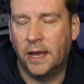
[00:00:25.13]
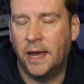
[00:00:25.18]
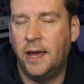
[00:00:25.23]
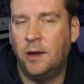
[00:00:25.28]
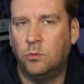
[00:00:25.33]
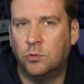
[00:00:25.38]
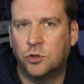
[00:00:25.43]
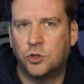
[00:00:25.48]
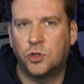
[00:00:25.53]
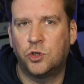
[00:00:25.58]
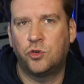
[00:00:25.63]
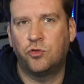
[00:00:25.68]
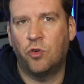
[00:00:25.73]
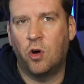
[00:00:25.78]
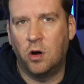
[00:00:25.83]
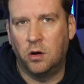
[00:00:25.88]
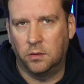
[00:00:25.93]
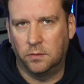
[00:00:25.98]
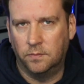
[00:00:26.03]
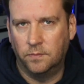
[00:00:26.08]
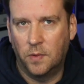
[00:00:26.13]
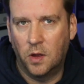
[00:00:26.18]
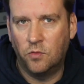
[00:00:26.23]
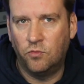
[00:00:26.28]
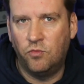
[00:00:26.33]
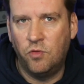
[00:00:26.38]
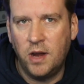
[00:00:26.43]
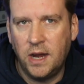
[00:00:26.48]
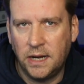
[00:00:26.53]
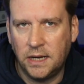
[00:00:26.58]
it was strong,
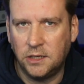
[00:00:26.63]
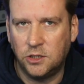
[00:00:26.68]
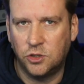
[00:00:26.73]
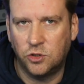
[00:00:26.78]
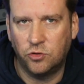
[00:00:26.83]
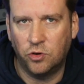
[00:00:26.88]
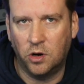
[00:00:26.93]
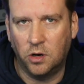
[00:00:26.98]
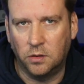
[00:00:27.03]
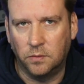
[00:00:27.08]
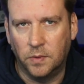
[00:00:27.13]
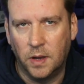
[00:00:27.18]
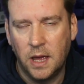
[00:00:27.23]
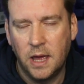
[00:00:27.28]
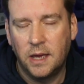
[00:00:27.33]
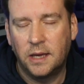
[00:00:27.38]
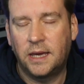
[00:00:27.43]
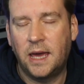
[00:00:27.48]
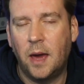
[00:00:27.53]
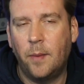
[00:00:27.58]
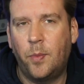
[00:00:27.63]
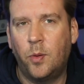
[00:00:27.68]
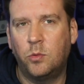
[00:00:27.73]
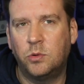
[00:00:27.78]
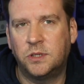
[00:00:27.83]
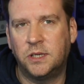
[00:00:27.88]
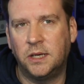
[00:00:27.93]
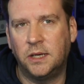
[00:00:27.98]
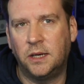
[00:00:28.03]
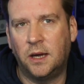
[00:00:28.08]
really strong. Kepa
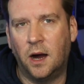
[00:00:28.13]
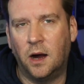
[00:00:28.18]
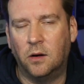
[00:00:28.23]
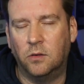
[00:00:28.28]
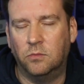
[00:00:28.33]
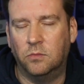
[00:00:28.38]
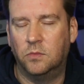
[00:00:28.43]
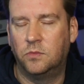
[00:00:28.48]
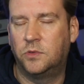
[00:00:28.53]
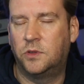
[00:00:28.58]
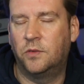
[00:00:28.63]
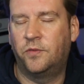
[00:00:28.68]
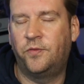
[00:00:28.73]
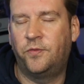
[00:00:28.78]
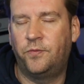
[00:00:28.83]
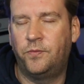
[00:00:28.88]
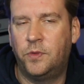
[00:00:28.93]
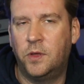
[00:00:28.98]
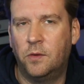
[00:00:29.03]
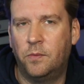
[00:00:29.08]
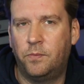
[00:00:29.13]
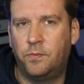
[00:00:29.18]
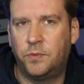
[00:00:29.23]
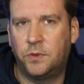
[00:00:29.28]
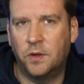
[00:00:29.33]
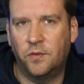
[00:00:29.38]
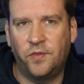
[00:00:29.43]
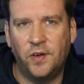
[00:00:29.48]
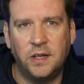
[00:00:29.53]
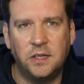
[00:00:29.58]
was in goal, the
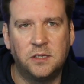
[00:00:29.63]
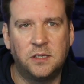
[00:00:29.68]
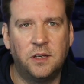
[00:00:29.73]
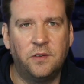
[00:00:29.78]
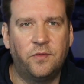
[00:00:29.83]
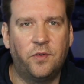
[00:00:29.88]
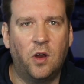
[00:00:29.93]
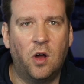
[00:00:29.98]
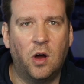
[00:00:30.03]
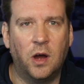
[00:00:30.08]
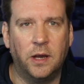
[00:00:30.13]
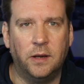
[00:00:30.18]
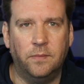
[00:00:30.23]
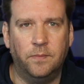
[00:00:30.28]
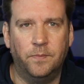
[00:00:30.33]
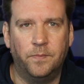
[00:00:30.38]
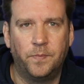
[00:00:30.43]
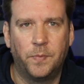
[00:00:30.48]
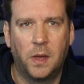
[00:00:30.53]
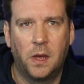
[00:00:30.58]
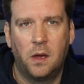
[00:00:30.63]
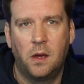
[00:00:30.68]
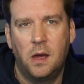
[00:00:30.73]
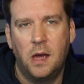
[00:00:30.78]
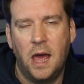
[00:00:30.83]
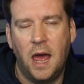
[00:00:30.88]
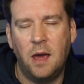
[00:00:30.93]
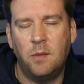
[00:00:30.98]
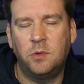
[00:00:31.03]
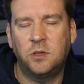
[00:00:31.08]
defensive line.
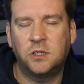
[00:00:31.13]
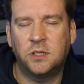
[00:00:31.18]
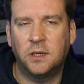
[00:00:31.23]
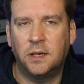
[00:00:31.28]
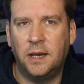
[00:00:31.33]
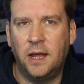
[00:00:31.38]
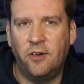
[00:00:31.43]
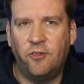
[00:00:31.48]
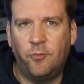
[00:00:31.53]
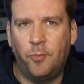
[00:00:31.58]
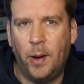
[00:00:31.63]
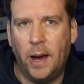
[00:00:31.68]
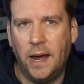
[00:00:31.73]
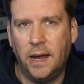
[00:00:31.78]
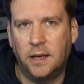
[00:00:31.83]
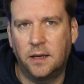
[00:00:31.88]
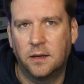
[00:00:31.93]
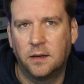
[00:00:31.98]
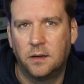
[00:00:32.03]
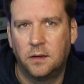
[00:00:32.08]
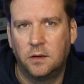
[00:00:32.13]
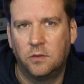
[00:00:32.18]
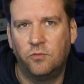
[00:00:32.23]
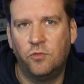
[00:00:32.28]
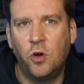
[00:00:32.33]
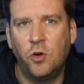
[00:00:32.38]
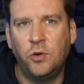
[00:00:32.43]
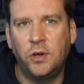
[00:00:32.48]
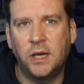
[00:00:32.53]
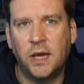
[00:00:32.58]
Emerson left back,
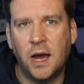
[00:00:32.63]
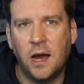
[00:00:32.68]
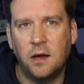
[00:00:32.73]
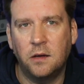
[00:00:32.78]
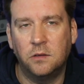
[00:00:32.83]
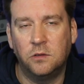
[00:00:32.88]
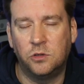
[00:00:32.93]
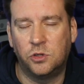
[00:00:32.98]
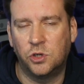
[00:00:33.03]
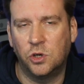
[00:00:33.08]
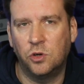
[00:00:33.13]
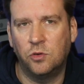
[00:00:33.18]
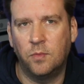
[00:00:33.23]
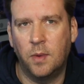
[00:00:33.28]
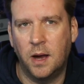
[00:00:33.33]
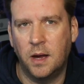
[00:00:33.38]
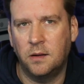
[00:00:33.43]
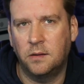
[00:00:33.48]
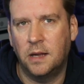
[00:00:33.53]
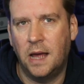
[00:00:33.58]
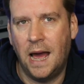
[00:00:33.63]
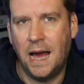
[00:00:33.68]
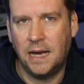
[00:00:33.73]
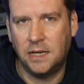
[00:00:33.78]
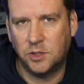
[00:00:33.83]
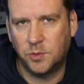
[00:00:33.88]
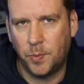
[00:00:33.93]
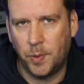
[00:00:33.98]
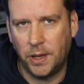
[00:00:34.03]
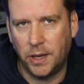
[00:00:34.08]
Rudiger, Zuma,
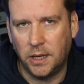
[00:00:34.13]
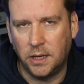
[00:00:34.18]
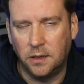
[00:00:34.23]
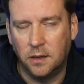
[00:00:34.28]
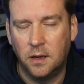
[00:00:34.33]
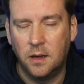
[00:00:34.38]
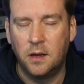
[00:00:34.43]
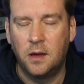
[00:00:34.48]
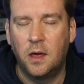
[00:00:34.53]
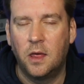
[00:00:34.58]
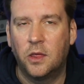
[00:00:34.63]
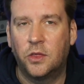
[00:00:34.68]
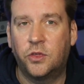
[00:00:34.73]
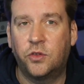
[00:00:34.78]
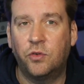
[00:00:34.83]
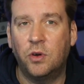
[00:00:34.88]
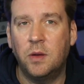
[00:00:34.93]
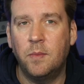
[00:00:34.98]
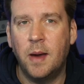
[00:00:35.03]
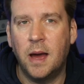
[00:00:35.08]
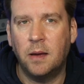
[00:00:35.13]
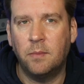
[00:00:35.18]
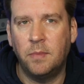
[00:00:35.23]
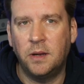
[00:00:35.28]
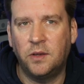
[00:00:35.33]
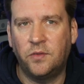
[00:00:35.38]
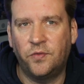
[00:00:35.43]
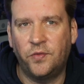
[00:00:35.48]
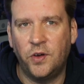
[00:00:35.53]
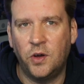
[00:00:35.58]
Aspi. Three-man
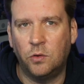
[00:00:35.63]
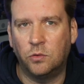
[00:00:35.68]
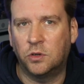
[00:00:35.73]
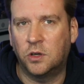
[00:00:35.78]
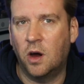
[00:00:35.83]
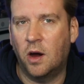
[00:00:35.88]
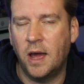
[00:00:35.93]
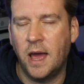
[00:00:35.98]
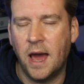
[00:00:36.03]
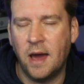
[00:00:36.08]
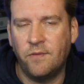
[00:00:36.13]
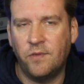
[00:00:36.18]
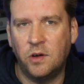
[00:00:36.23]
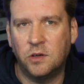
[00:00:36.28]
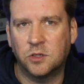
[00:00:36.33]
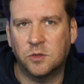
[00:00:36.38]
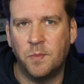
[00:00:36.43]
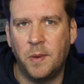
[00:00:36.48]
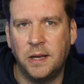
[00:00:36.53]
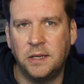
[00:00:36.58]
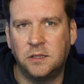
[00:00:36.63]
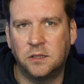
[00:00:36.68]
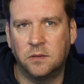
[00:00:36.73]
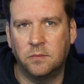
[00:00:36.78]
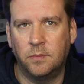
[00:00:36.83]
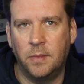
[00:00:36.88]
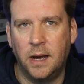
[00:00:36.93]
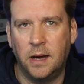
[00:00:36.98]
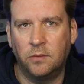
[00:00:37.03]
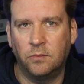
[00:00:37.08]
midfield, Kai Havertz, Mason
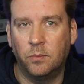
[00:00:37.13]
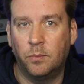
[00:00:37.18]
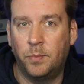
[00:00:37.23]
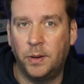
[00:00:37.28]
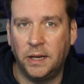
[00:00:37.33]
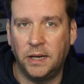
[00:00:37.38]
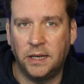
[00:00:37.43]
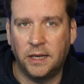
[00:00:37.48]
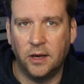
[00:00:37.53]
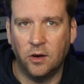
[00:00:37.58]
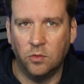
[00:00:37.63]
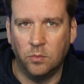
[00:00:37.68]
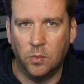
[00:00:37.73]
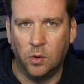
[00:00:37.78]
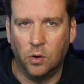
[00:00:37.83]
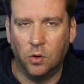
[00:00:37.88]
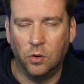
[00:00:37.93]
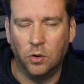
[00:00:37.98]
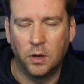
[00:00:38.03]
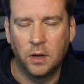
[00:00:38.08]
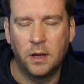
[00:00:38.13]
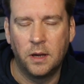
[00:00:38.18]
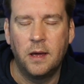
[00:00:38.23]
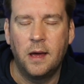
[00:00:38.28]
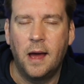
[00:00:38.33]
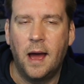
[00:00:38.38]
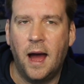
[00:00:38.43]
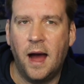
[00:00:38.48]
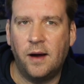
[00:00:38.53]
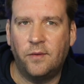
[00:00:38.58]
Mount, Billy Gilmore.
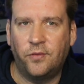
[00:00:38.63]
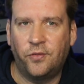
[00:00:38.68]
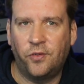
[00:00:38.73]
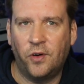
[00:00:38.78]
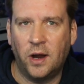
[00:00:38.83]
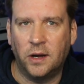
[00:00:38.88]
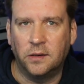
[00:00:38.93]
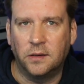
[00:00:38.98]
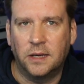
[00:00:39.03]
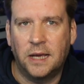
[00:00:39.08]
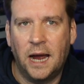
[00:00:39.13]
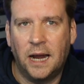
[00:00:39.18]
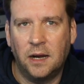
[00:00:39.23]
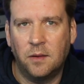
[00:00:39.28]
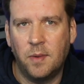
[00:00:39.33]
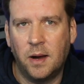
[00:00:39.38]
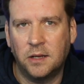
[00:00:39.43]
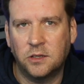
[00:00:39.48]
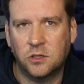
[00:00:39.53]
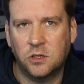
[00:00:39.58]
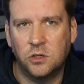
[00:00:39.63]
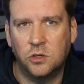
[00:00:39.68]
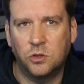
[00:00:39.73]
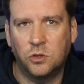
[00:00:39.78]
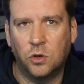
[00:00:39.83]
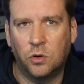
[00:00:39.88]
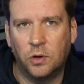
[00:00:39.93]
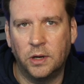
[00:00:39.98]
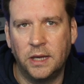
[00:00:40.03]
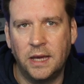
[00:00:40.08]
Up front, Callum
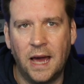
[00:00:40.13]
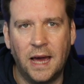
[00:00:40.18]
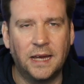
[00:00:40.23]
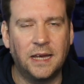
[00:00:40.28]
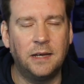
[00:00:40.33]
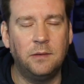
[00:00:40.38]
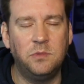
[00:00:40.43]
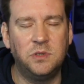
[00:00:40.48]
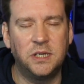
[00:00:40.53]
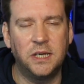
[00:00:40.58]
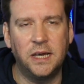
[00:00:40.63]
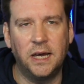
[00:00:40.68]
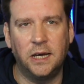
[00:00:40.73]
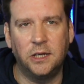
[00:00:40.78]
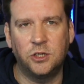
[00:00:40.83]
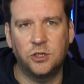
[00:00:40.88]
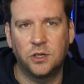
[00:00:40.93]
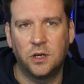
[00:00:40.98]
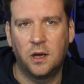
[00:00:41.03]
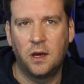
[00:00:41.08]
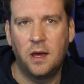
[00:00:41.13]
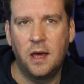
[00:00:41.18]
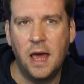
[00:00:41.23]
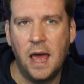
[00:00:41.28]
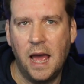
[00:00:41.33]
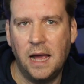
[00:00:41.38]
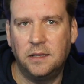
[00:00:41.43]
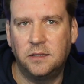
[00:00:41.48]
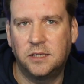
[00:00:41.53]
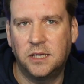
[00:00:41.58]
Hudson-Odoi, Hakim Ziyech
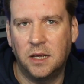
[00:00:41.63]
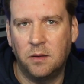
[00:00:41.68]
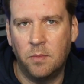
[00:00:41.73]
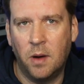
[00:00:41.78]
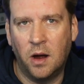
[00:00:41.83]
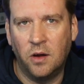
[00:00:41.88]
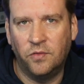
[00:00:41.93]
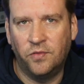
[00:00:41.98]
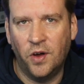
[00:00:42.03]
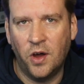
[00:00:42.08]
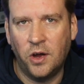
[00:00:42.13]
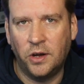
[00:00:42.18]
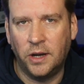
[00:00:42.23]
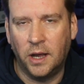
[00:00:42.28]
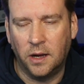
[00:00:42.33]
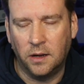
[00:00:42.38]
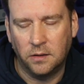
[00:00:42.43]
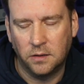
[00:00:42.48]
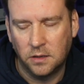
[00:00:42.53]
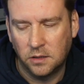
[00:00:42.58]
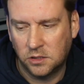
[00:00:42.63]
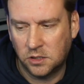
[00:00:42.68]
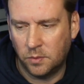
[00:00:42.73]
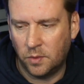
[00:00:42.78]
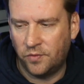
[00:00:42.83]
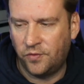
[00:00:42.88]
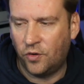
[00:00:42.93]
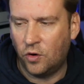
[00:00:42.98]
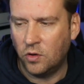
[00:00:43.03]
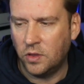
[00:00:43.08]
and Timo Werner. So
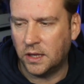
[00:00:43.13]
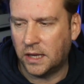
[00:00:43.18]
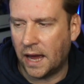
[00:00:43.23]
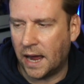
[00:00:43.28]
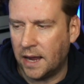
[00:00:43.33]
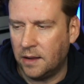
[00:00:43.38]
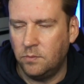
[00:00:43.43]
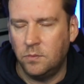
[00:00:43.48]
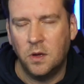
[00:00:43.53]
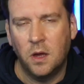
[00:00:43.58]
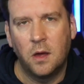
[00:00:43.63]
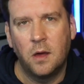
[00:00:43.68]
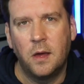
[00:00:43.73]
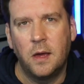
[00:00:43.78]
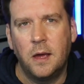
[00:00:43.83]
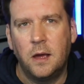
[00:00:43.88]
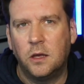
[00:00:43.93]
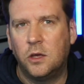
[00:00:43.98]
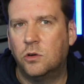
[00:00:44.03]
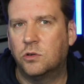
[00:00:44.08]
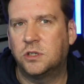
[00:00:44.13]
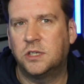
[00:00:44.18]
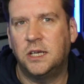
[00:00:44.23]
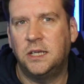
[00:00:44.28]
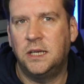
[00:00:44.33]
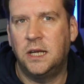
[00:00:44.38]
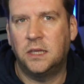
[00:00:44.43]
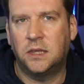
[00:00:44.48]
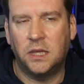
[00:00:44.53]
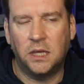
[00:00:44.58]
before the game, you're sitting
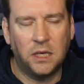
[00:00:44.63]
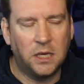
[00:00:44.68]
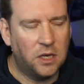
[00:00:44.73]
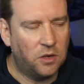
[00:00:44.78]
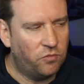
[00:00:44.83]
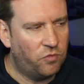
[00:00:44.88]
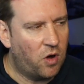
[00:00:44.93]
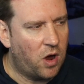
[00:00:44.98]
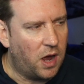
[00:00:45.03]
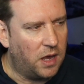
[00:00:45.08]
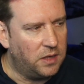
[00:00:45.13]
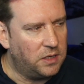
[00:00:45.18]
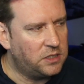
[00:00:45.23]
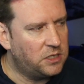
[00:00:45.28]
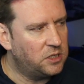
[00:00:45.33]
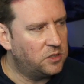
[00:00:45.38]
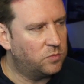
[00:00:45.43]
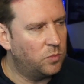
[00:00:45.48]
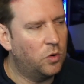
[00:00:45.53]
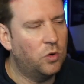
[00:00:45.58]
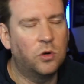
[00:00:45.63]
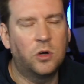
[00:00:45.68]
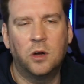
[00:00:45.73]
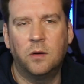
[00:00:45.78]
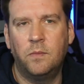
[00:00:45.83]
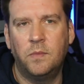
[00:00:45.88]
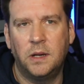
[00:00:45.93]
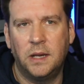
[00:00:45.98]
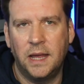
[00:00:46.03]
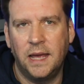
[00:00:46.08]
there thinking, right, this is
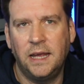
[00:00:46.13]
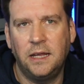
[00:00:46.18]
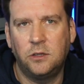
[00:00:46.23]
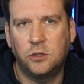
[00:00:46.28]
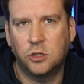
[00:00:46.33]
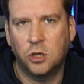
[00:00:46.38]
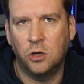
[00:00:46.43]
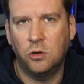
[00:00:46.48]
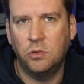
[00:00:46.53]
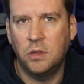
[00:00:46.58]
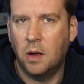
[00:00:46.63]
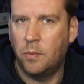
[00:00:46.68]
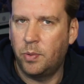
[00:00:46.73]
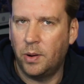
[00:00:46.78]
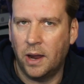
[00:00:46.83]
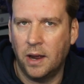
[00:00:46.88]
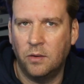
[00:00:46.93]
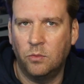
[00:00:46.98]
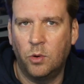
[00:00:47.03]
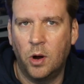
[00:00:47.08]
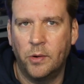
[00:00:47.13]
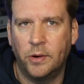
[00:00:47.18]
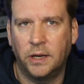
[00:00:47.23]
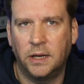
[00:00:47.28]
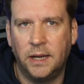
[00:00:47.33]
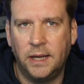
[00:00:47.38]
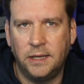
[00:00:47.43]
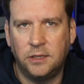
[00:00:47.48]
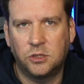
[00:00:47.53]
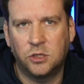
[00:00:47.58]
Morecambe, League 2. They're playing well in
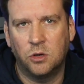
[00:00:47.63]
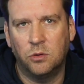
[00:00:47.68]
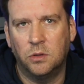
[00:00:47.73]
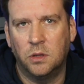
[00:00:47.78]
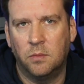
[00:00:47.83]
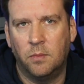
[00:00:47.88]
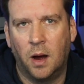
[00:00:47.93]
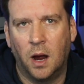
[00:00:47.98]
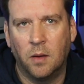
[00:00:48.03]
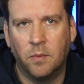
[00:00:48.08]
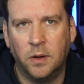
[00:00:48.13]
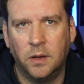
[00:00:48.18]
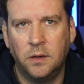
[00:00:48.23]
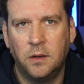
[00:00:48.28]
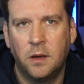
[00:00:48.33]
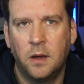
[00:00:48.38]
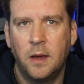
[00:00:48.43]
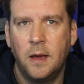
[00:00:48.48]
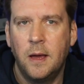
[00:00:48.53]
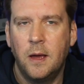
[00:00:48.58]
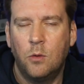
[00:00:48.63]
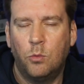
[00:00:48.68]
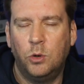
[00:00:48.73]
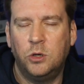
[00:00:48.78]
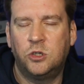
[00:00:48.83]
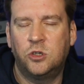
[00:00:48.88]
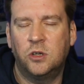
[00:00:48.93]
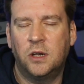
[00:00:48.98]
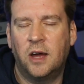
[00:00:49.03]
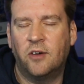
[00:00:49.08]
League 2 at the moment. We
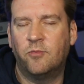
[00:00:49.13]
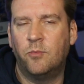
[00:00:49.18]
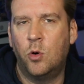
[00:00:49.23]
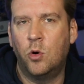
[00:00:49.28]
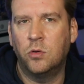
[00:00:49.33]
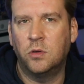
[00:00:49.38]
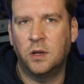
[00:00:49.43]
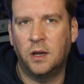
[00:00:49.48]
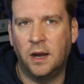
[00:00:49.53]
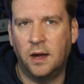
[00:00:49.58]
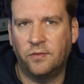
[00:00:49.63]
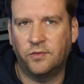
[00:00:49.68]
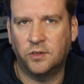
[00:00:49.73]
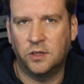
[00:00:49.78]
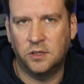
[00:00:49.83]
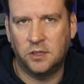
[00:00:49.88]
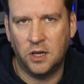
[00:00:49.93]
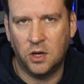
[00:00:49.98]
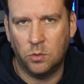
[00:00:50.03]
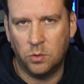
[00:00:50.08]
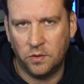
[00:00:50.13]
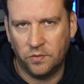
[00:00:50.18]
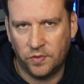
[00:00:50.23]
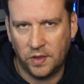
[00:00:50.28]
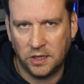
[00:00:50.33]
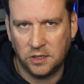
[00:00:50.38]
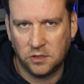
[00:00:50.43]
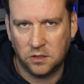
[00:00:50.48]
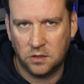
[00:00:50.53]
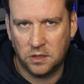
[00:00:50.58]
should have more than enough to deal with
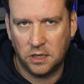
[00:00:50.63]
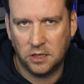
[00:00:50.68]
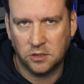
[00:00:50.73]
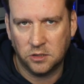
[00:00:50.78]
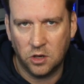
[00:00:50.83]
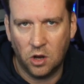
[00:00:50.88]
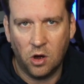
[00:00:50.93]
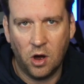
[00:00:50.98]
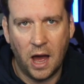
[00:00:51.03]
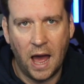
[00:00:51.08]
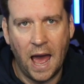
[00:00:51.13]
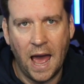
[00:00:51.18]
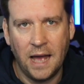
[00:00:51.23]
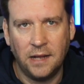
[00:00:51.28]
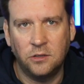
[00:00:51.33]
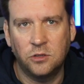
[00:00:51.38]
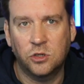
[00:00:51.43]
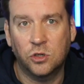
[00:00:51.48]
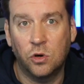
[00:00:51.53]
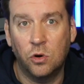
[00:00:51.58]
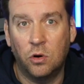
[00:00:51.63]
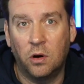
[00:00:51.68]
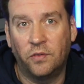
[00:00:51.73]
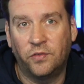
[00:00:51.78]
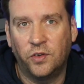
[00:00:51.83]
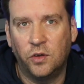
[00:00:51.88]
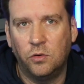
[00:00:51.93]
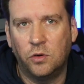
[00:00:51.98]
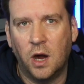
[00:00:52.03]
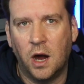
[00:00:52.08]
this lot and score a
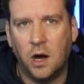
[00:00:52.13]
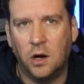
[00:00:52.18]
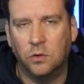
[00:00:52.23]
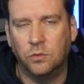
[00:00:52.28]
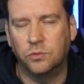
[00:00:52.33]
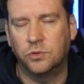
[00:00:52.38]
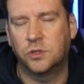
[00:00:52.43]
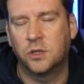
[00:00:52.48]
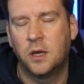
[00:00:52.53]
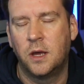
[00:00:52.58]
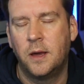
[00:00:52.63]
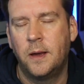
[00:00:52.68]
few goals.